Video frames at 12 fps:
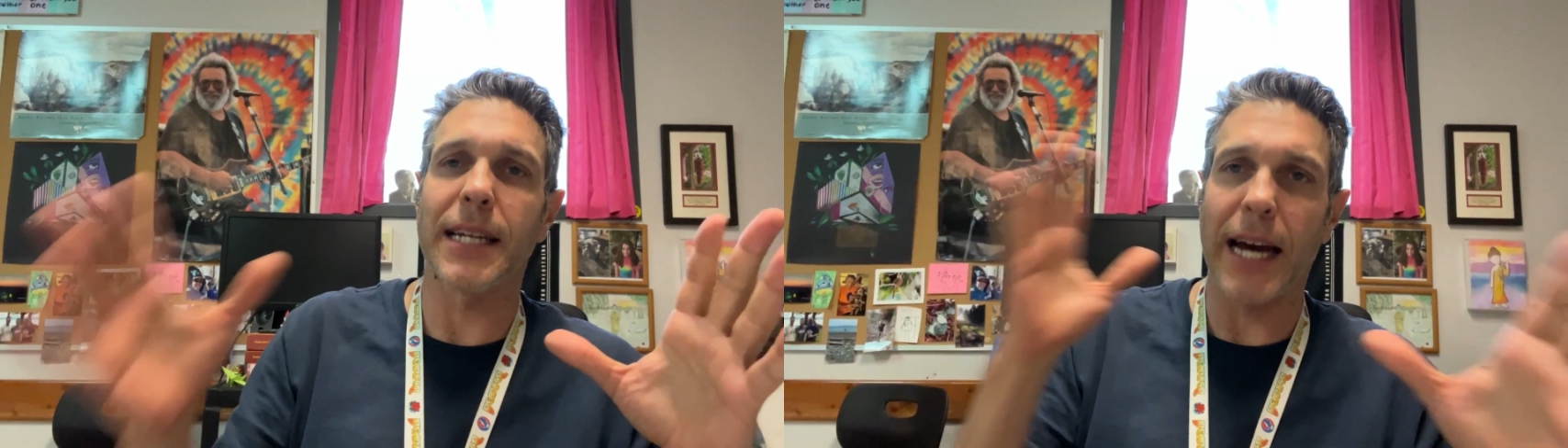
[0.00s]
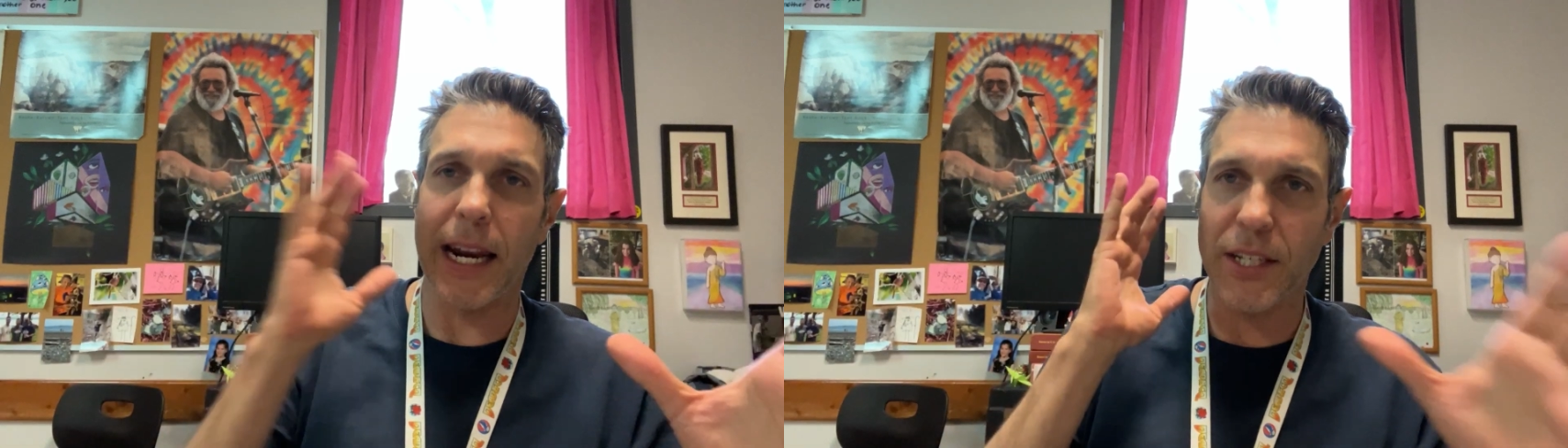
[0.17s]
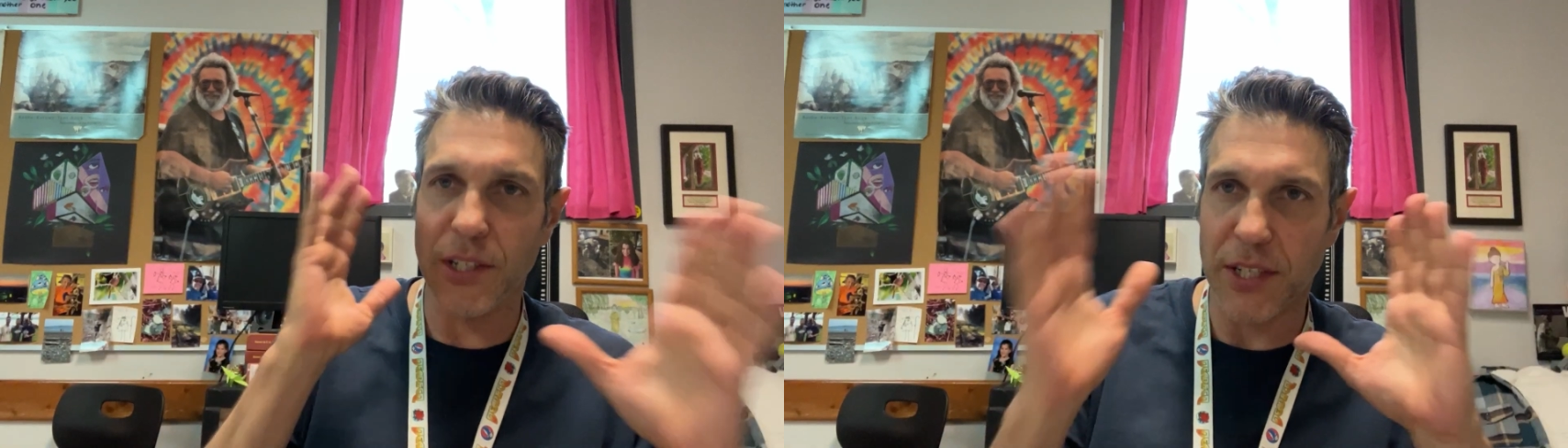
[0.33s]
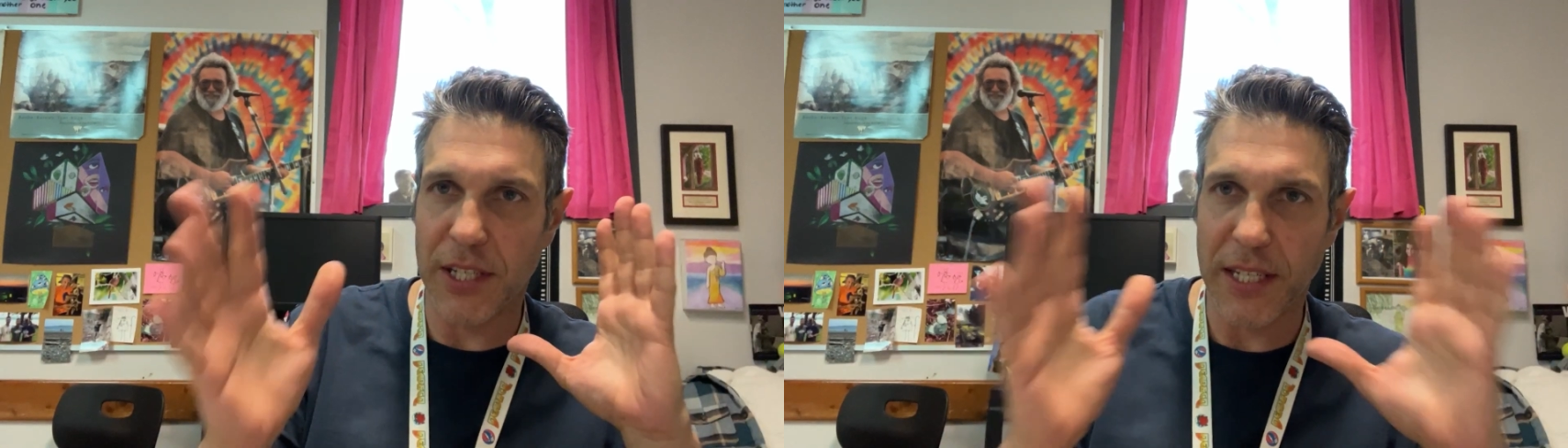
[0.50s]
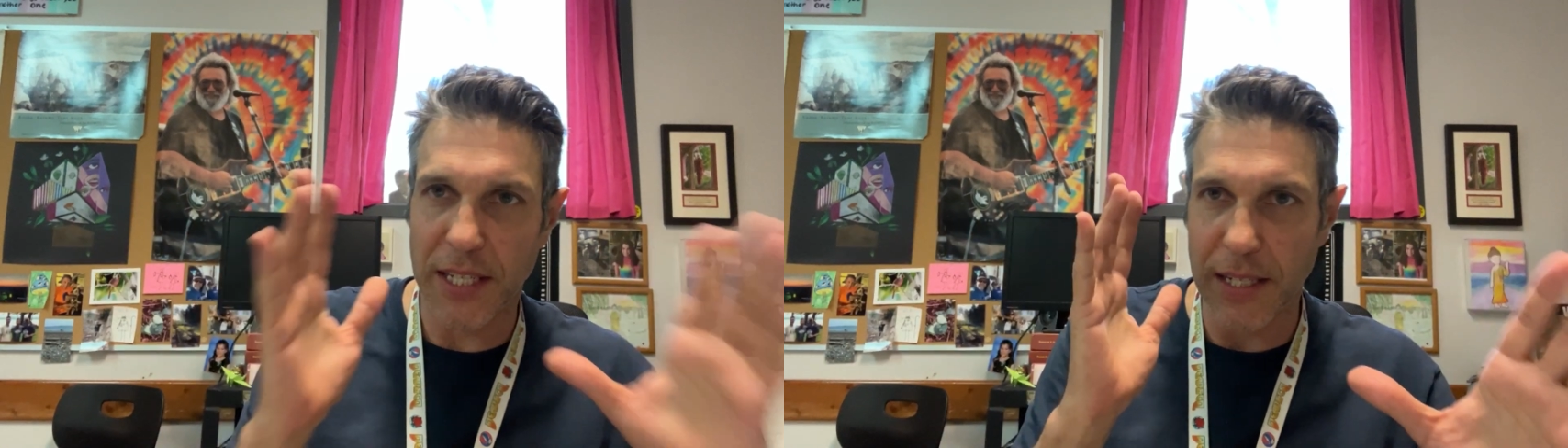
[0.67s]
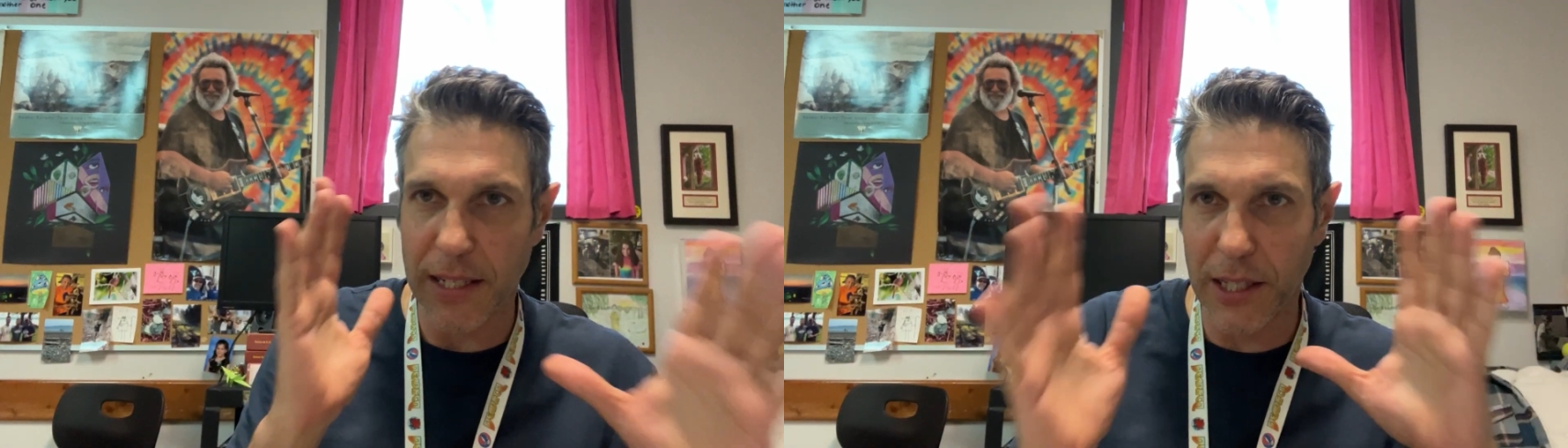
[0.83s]
kind of
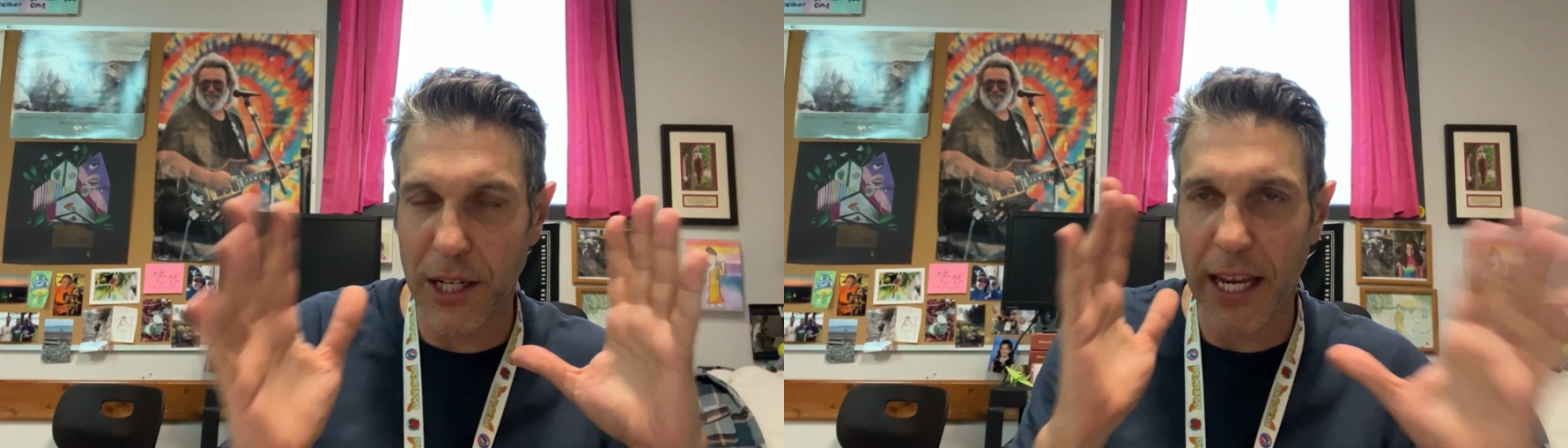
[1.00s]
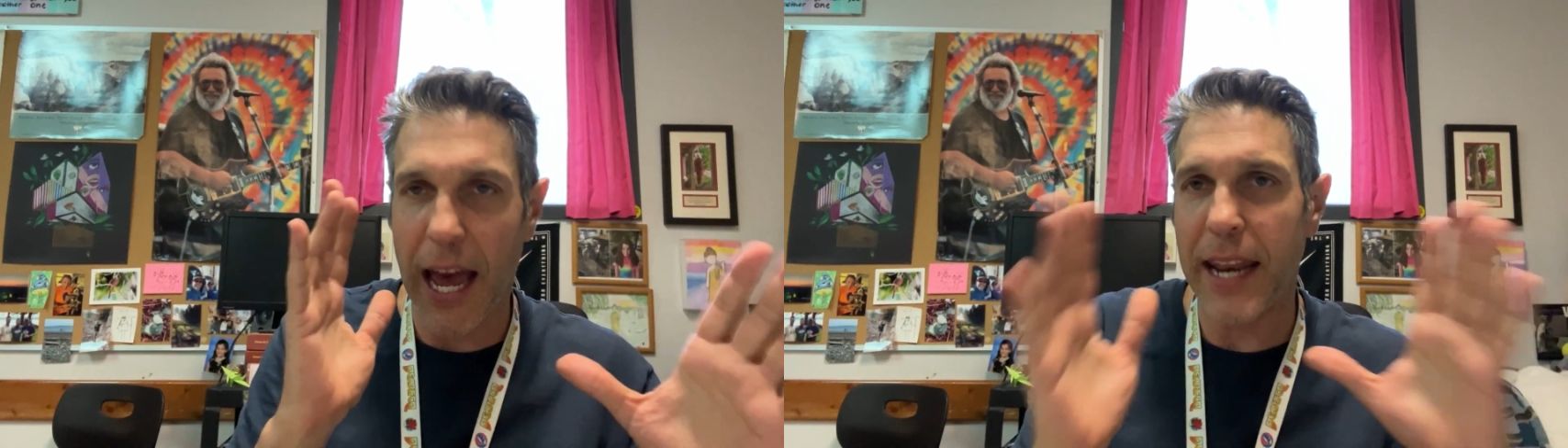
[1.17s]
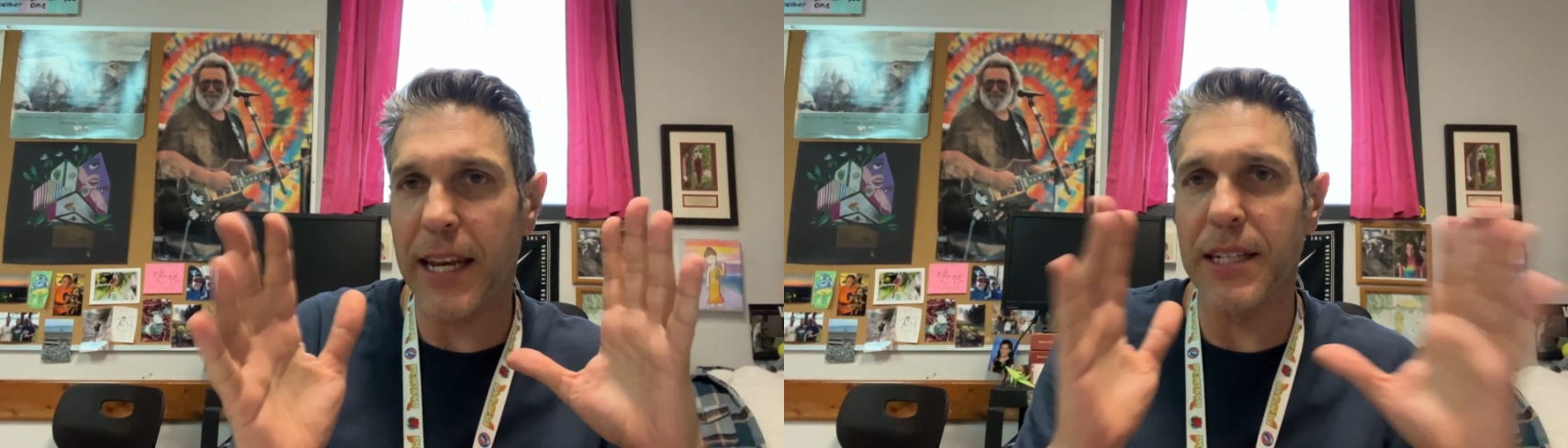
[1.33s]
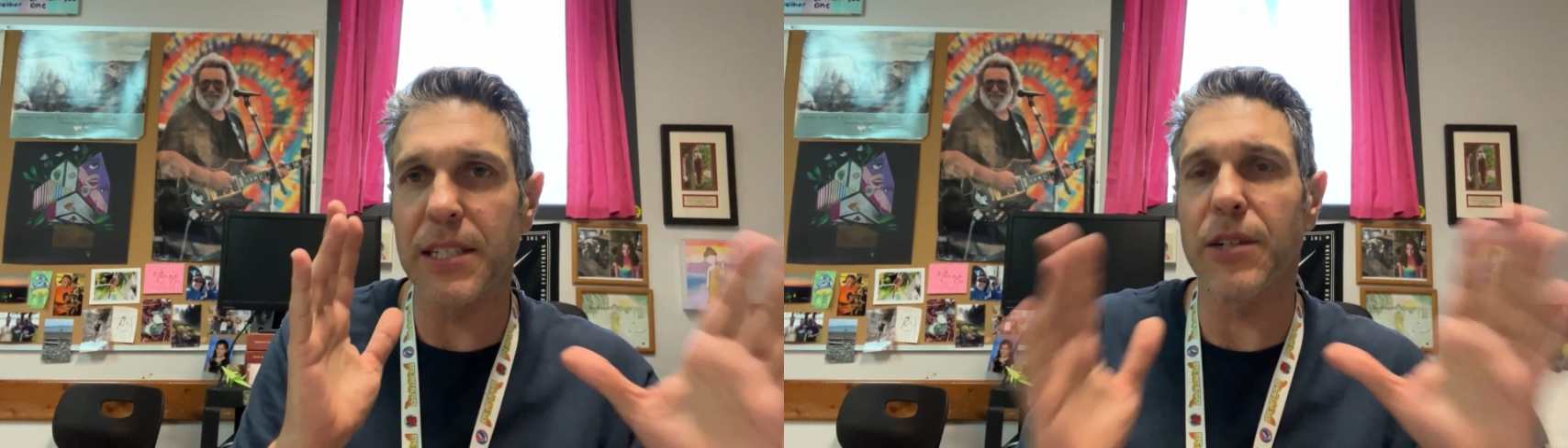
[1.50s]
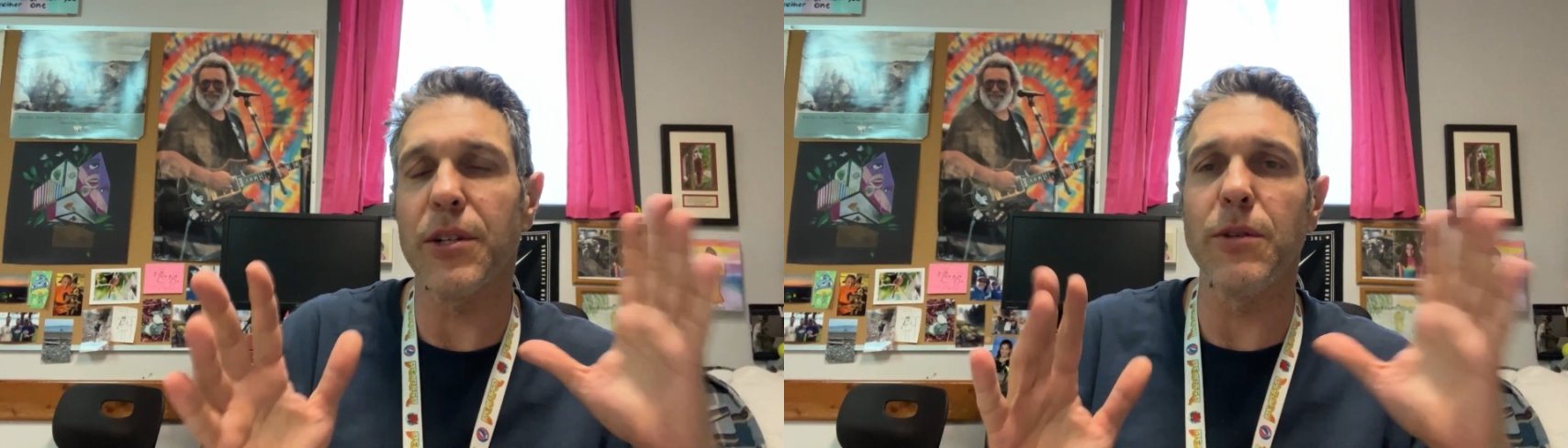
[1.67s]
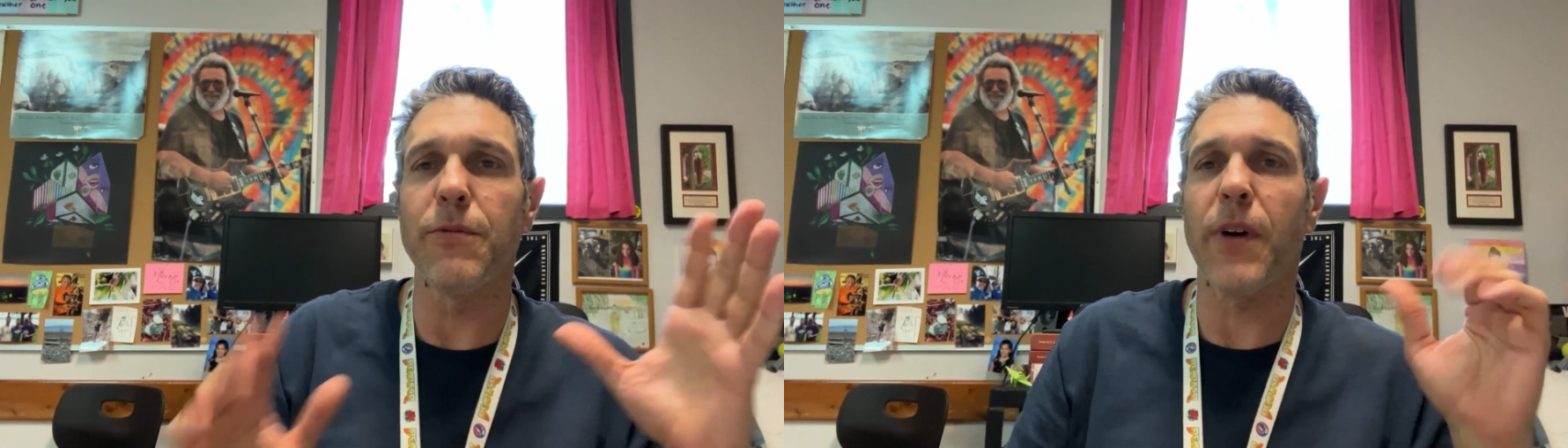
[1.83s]
just look at it
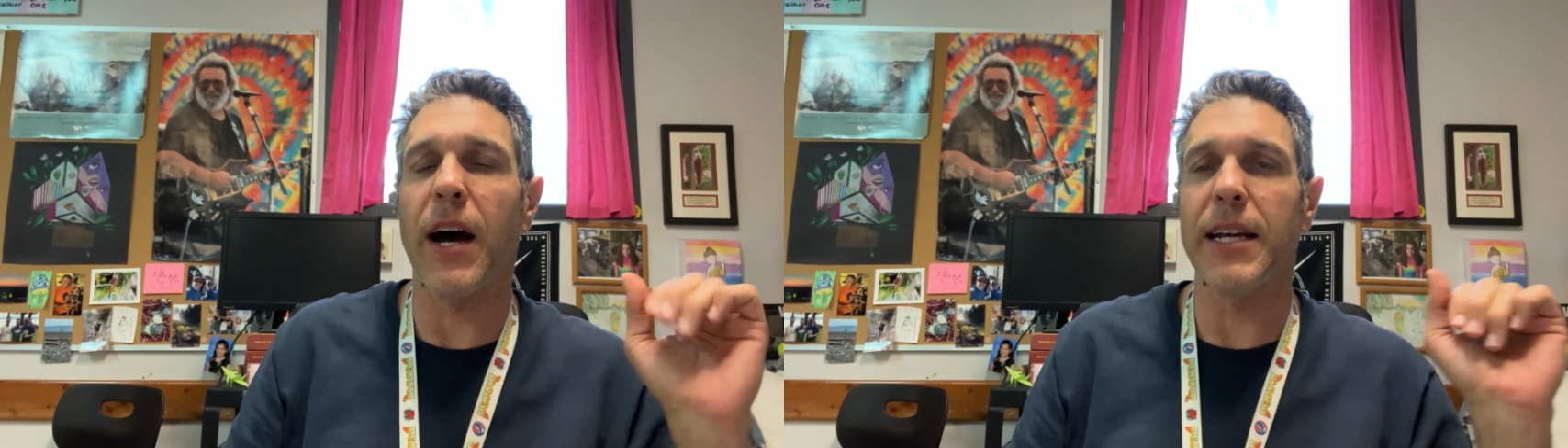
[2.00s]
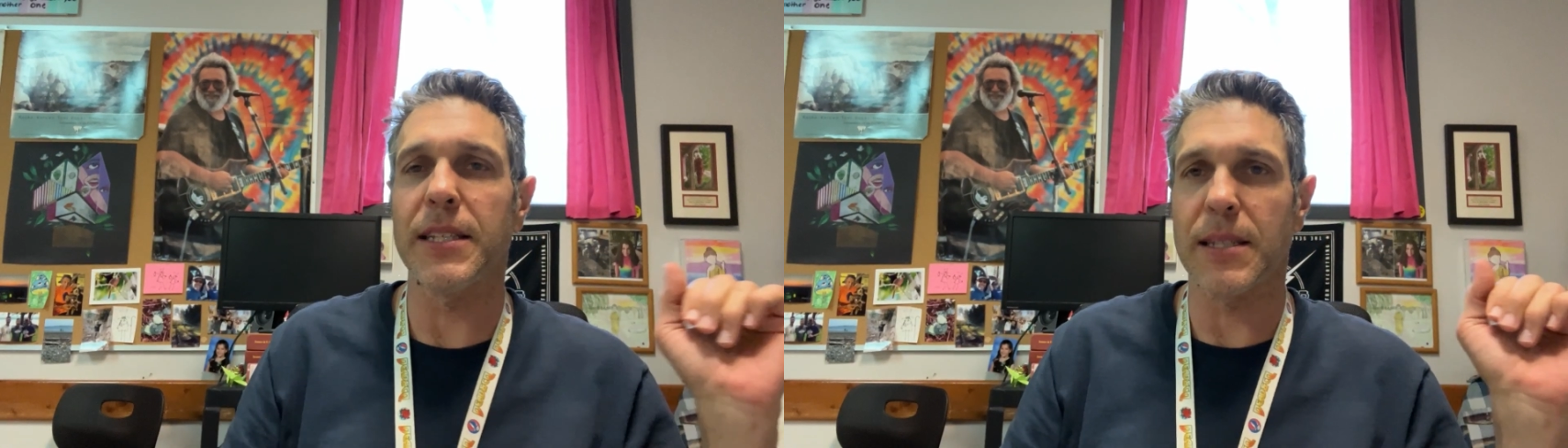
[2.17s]
until you find